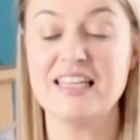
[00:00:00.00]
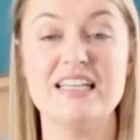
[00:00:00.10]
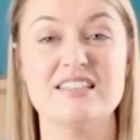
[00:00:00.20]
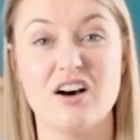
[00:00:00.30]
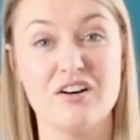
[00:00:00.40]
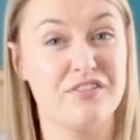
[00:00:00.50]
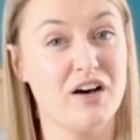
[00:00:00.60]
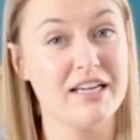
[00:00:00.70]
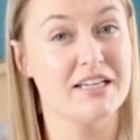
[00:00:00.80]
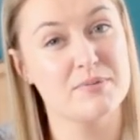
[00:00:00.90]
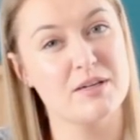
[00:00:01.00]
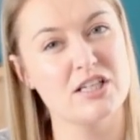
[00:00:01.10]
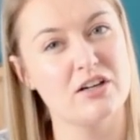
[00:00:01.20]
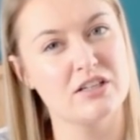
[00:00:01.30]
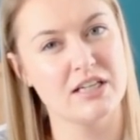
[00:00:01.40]
These are fine,
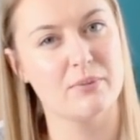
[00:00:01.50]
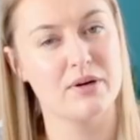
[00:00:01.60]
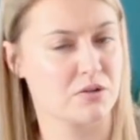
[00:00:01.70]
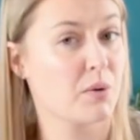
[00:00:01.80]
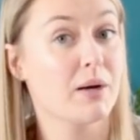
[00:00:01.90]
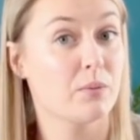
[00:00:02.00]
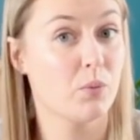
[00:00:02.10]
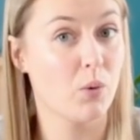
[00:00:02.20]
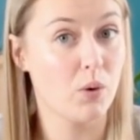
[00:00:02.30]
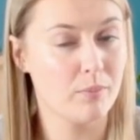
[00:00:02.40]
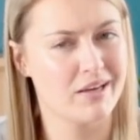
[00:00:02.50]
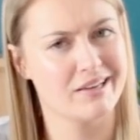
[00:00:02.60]
especially on a day where it's quite warm.